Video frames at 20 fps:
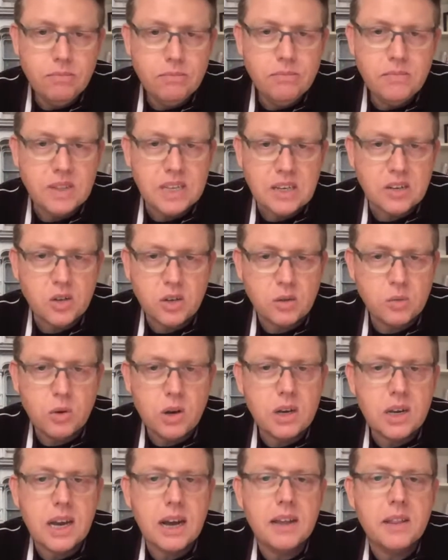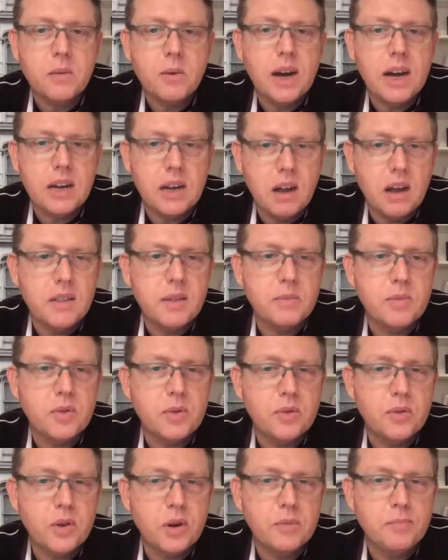things just weren't going the way I'd like them
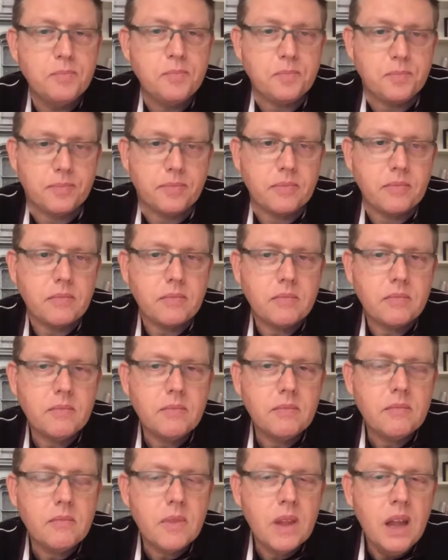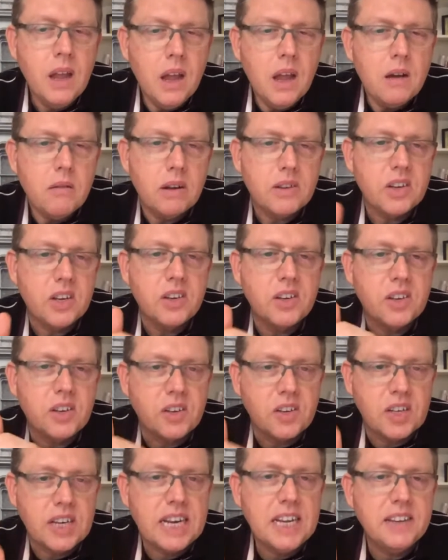to have gone. Once I'd
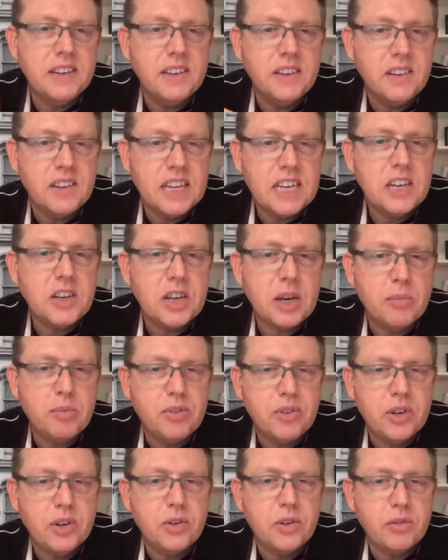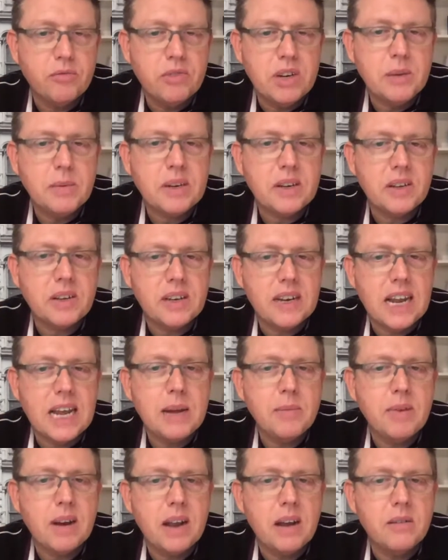succeeded as a DJ, producer, remix, and
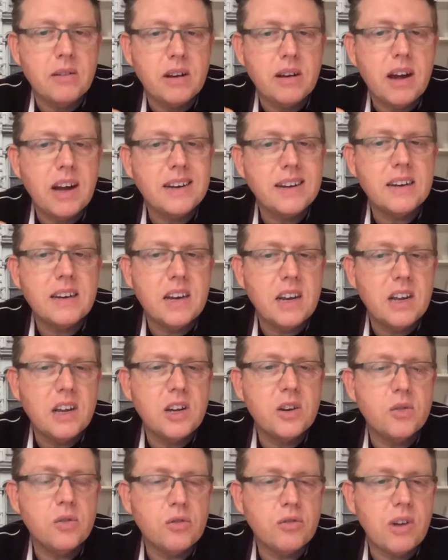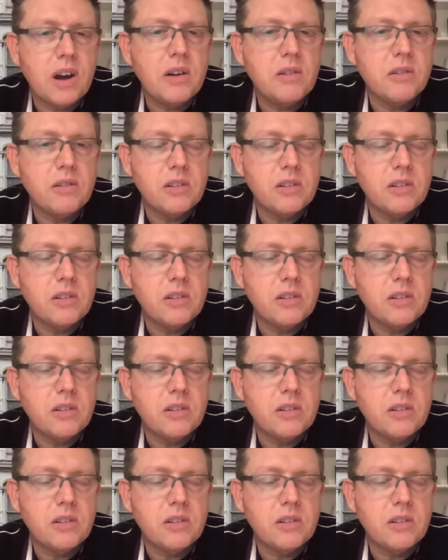label owner, I didn't learn or grow or